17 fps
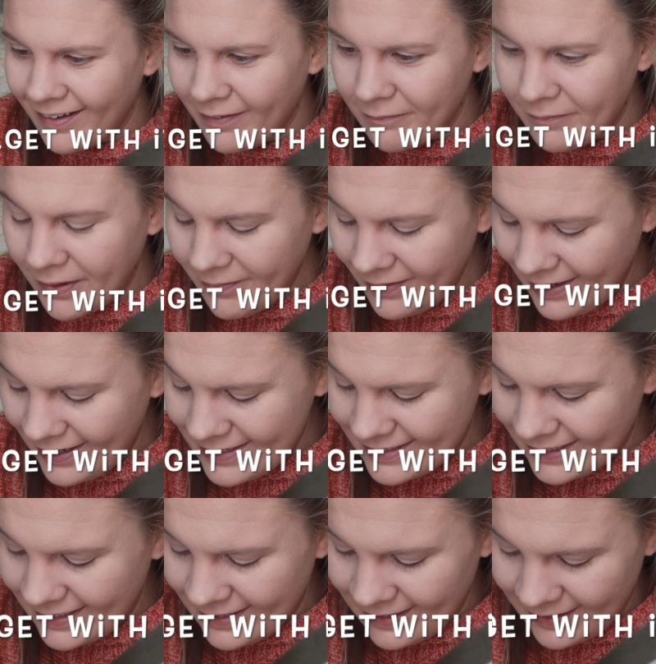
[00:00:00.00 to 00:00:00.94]
Maybe I
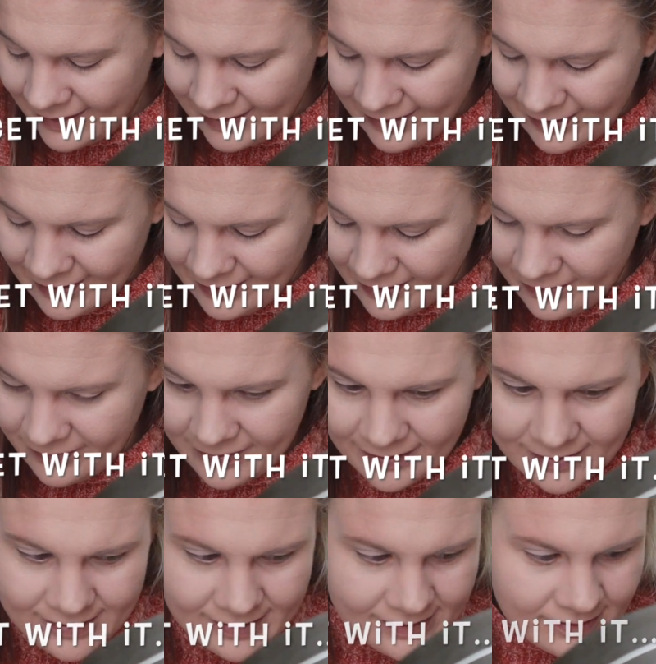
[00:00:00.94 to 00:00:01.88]
did and I didn't
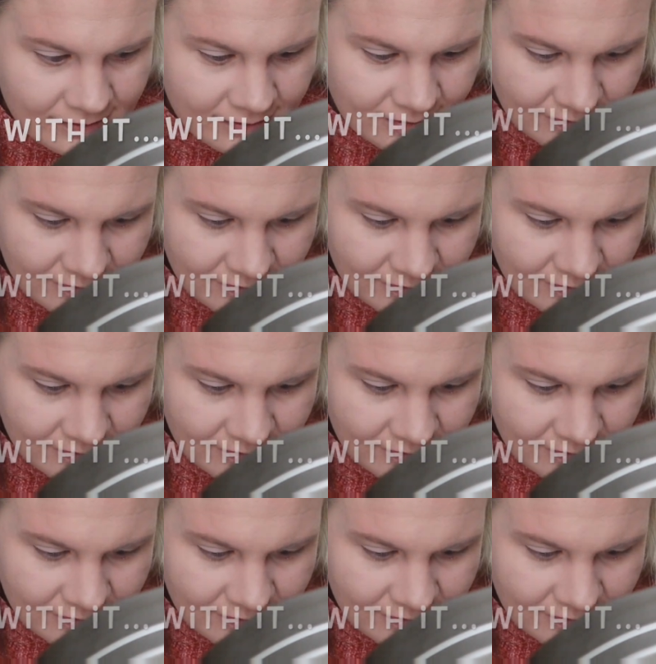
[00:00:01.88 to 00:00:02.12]
notice.